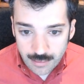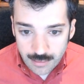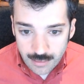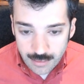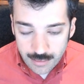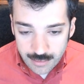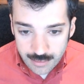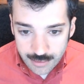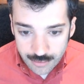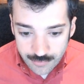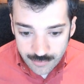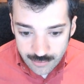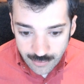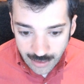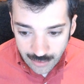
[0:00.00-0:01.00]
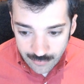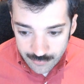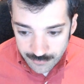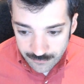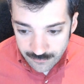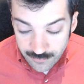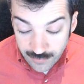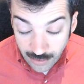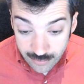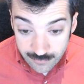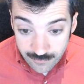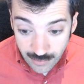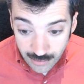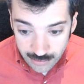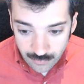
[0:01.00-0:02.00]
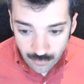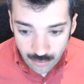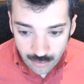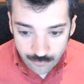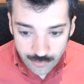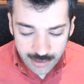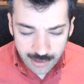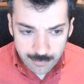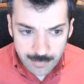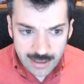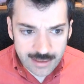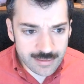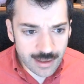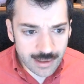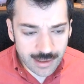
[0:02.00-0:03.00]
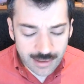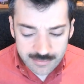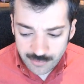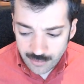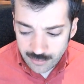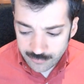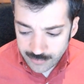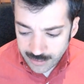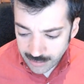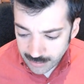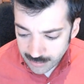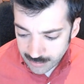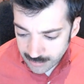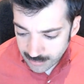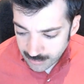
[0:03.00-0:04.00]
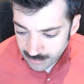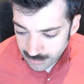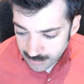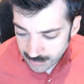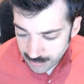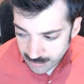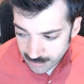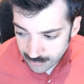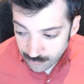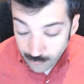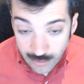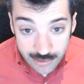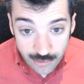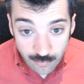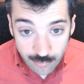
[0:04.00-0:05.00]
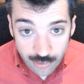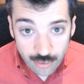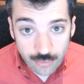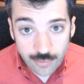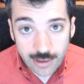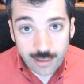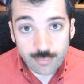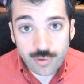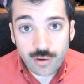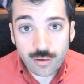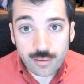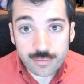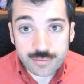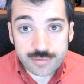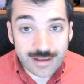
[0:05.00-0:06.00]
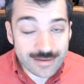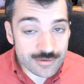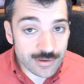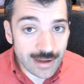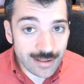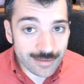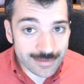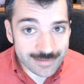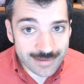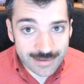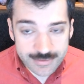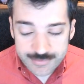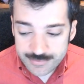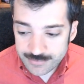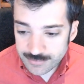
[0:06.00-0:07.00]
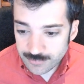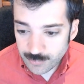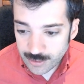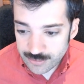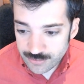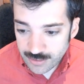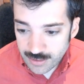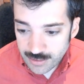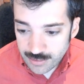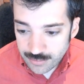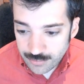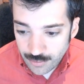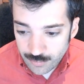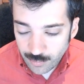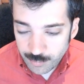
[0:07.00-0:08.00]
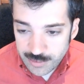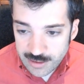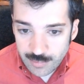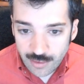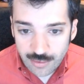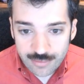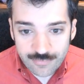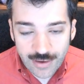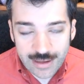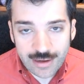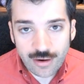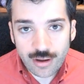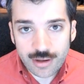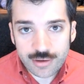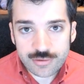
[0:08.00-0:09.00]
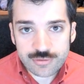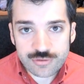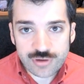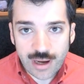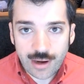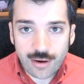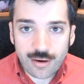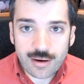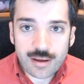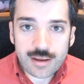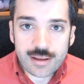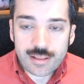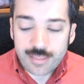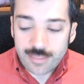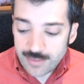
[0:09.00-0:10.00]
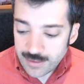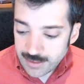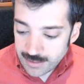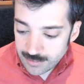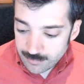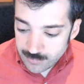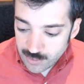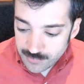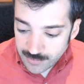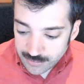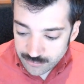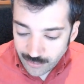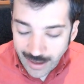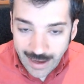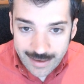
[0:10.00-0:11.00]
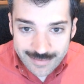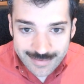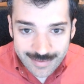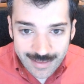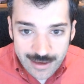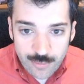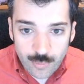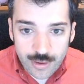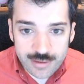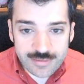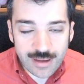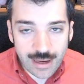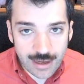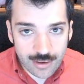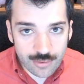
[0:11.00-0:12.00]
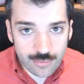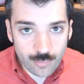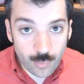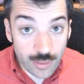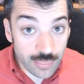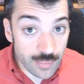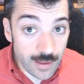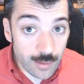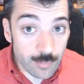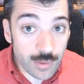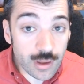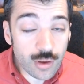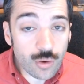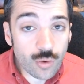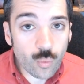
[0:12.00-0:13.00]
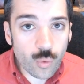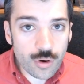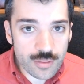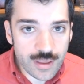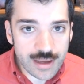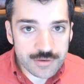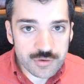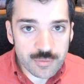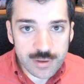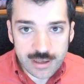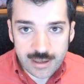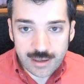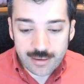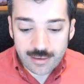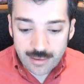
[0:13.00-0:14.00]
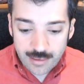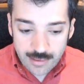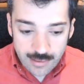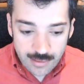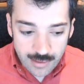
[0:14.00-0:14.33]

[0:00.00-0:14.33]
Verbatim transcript: uh, here in the UK, there's a very, very long running, many decades long running uh, radio program called Desert Island Discs, in which notable people are invited on to share the music tracks they would take with them were they to be